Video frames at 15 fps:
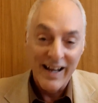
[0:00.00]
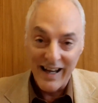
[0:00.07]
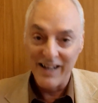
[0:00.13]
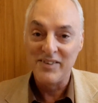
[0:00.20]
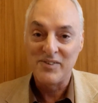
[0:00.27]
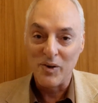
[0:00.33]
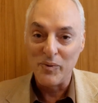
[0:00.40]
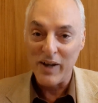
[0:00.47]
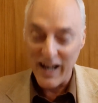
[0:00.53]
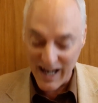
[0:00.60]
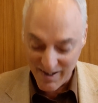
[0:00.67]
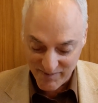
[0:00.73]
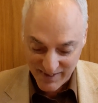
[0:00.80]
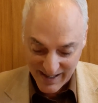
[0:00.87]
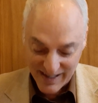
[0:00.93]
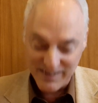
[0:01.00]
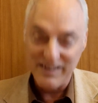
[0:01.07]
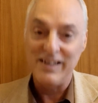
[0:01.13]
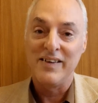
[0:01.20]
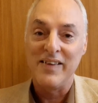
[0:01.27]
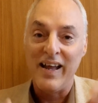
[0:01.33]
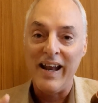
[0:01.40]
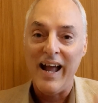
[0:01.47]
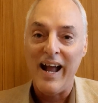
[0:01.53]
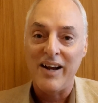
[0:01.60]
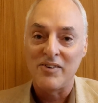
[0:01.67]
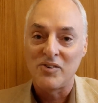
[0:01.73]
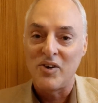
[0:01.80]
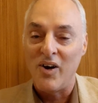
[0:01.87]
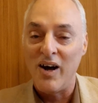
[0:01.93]
And so we have the idea that
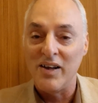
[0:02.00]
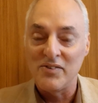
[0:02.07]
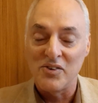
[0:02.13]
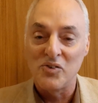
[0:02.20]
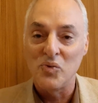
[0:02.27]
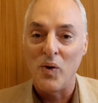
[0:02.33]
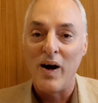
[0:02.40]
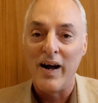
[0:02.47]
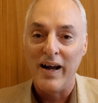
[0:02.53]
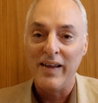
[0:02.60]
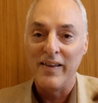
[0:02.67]
X causes Y,